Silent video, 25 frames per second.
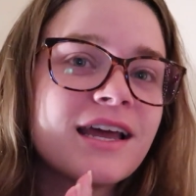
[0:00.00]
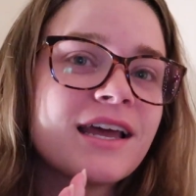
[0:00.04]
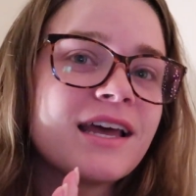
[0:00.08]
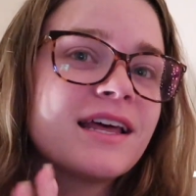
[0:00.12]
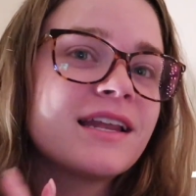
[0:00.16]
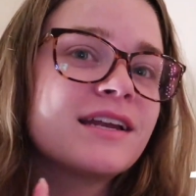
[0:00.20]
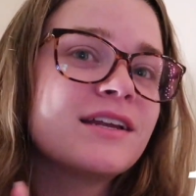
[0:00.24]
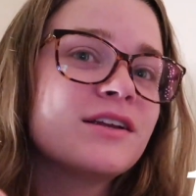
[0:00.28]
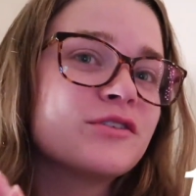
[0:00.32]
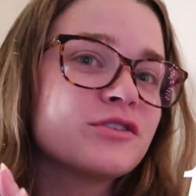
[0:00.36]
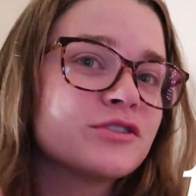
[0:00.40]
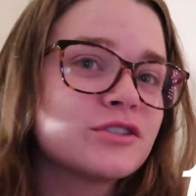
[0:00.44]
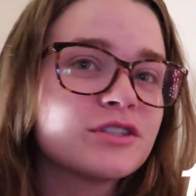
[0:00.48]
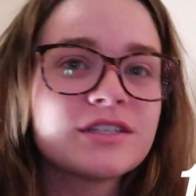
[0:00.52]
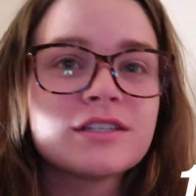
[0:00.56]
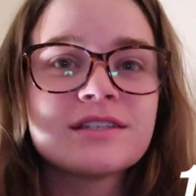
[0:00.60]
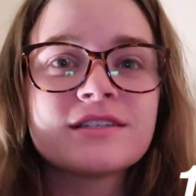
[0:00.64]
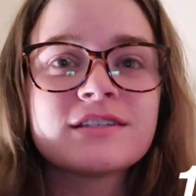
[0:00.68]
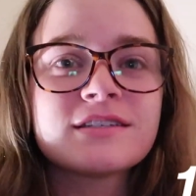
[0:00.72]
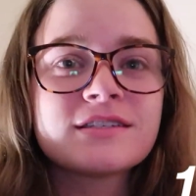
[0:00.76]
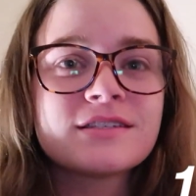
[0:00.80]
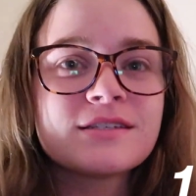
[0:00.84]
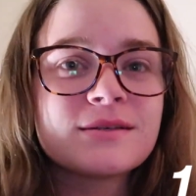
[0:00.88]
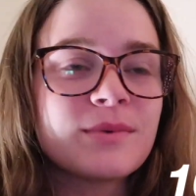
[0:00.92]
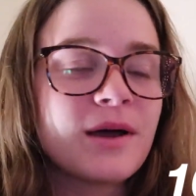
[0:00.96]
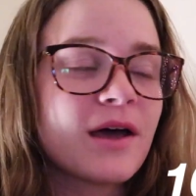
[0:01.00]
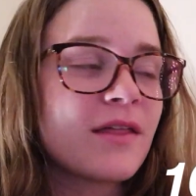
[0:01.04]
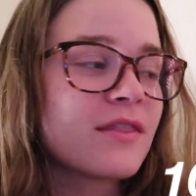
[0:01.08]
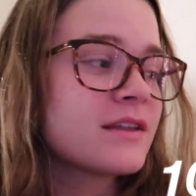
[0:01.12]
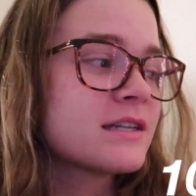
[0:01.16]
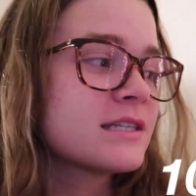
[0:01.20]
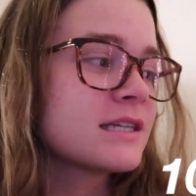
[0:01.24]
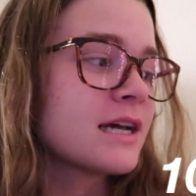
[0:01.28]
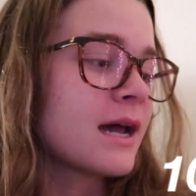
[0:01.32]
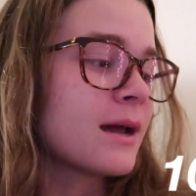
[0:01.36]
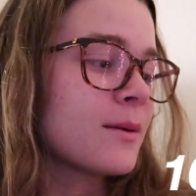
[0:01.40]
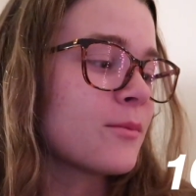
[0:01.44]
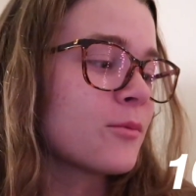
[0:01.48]
and usually this is about the
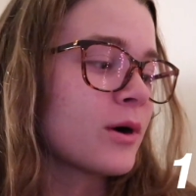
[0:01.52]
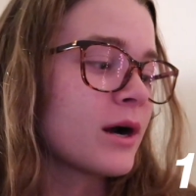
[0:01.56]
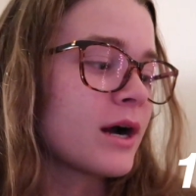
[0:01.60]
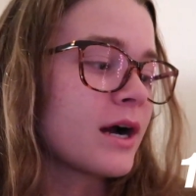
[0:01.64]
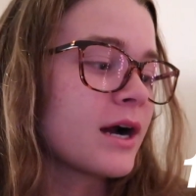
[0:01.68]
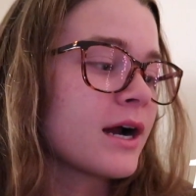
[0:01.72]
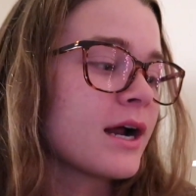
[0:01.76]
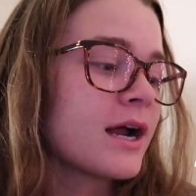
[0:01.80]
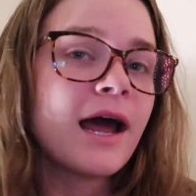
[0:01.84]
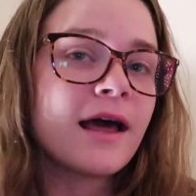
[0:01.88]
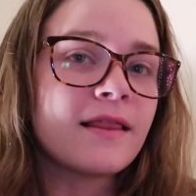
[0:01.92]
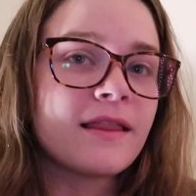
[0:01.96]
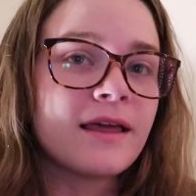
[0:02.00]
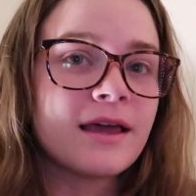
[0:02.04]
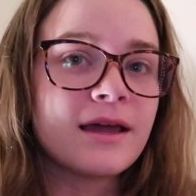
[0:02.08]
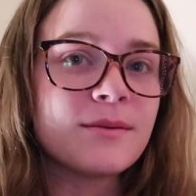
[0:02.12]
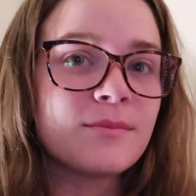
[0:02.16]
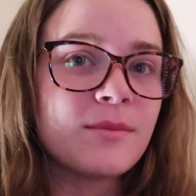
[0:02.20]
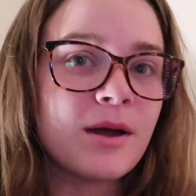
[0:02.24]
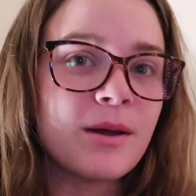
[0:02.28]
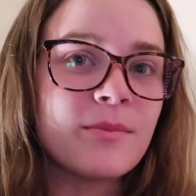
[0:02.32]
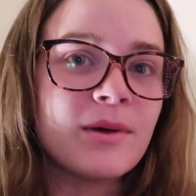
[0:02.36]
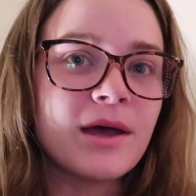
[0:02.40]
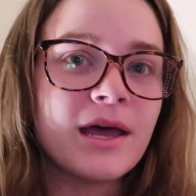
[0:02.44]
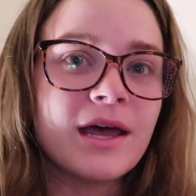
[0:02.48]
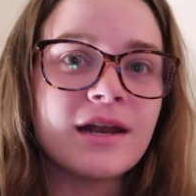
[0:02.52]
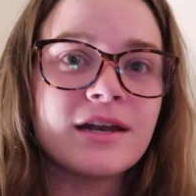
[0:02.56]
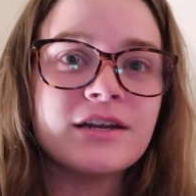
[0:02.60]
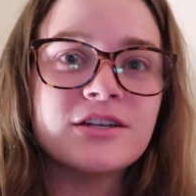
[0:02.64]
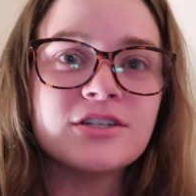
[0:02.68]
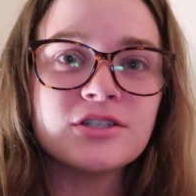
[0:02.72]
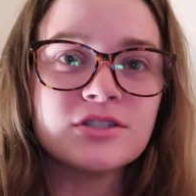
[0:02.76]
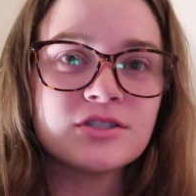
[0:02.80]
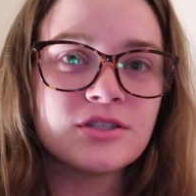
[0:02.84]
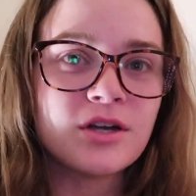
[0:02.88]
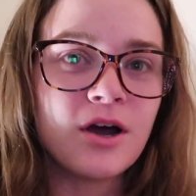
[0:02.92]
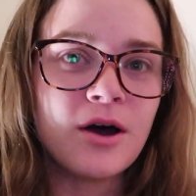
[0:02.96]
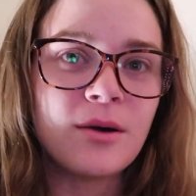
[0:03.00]
time where I lay in my bed
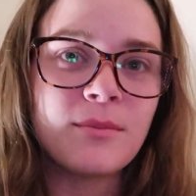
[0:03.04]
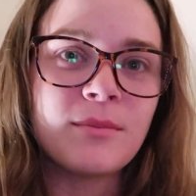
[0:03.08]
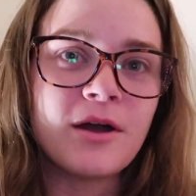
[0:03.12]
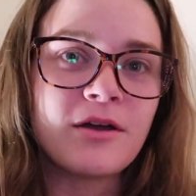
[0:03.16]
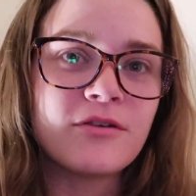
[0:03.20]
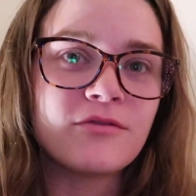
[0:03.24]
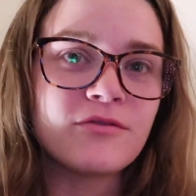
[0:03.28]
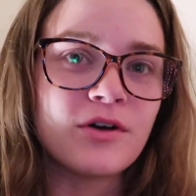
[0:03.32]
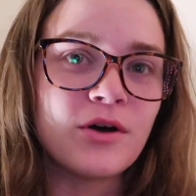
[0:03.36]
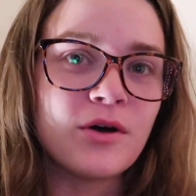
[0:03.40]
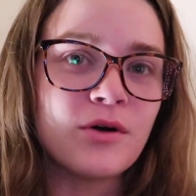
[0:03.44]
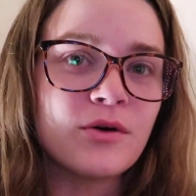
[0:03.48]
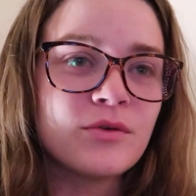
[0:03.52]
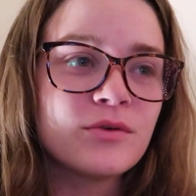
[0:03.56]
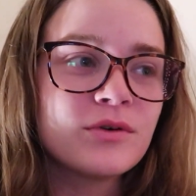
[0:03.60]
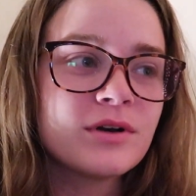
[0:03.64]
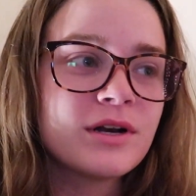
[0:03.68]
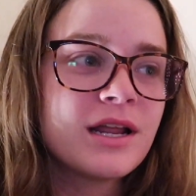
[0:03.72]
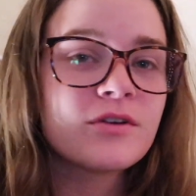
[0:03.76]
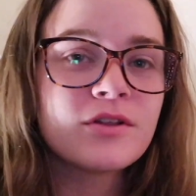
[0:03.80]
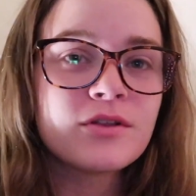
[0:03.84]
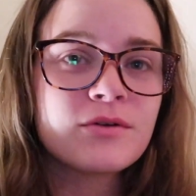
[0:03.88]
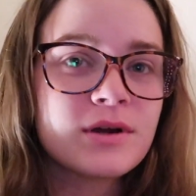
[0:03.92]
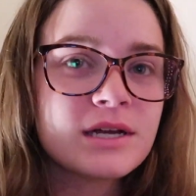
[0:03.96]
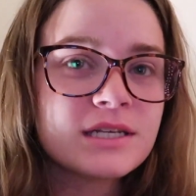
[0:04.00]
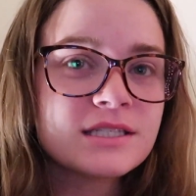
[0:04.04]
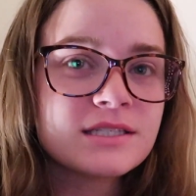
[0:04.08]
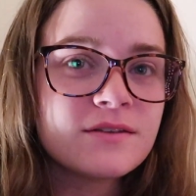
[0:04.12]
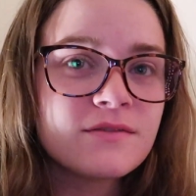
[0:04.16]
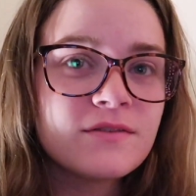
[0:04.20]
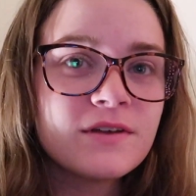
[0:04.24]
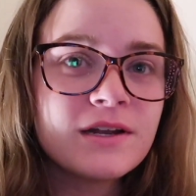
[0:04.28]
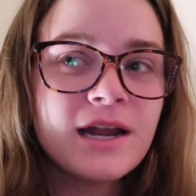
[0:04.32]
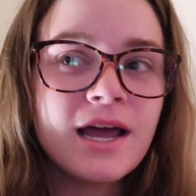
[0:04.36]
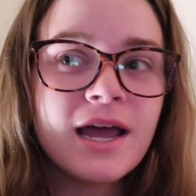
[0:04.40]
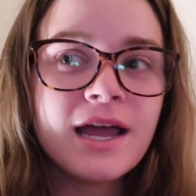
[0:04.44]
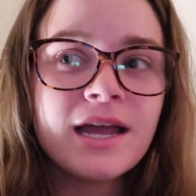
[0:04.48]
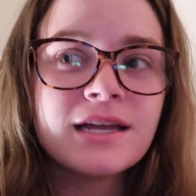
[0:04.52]
just on my phone for the rest of
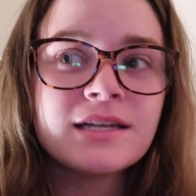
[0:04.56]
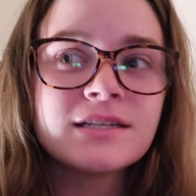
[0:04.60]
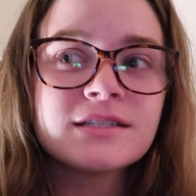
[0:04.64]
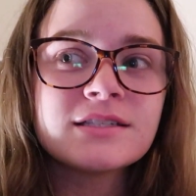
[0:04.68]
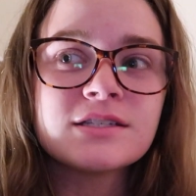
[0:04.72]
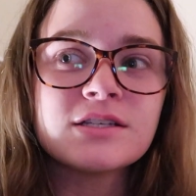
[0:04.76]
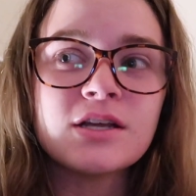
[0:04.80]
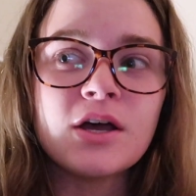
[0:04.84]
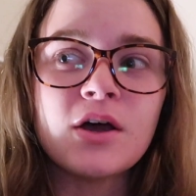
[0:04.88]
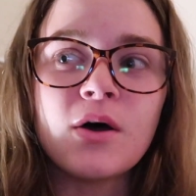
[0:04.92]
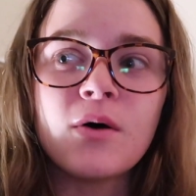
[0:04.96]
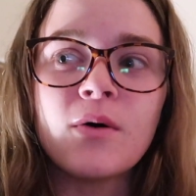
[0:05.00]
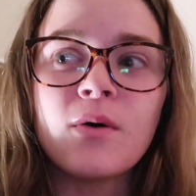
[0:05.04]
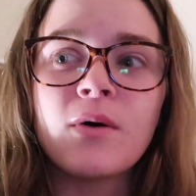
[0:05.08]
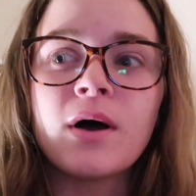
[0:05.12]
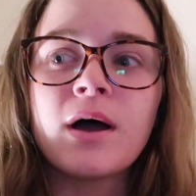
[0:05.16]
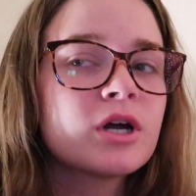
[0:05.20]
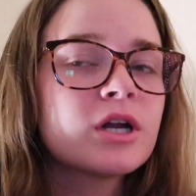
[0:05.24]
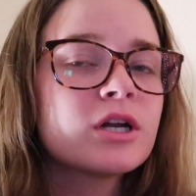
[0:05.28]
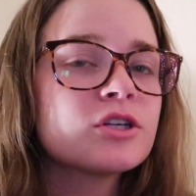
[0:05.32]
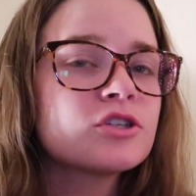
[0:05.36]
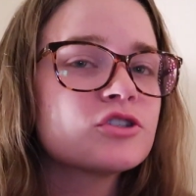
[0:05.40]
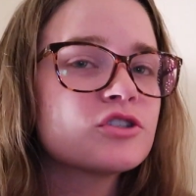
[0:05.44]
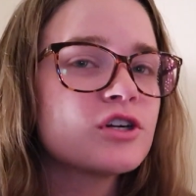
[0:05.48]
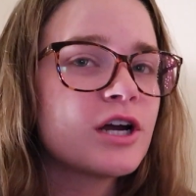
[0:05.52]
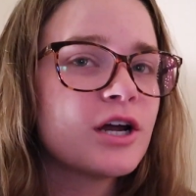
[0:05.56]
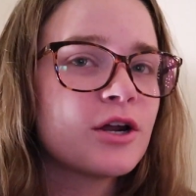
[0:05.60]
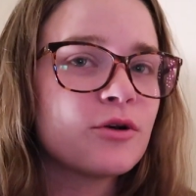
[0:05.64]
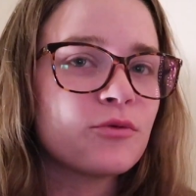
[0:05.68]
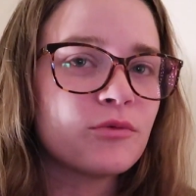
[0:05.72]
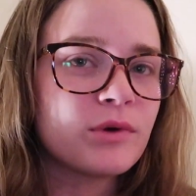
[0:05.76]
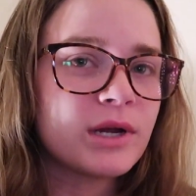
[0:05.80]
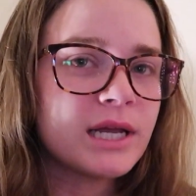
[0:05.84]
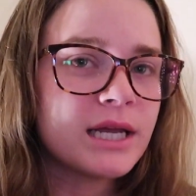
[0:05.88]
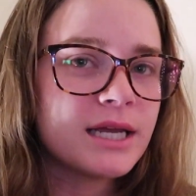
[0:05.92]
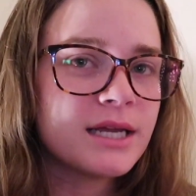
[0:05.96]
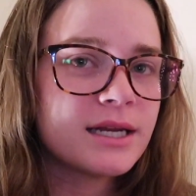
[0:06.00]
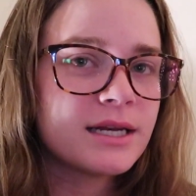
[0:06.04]
the night, so I'm gonna try and
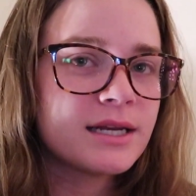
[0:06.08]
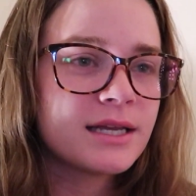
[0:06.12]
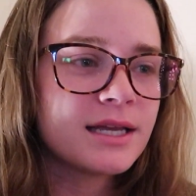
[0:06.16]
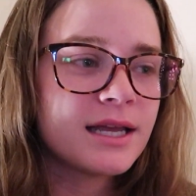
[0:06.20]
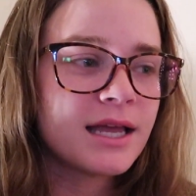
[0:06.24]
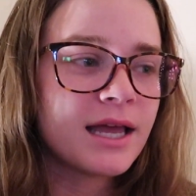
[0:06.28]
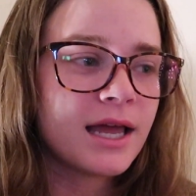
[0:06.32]
read,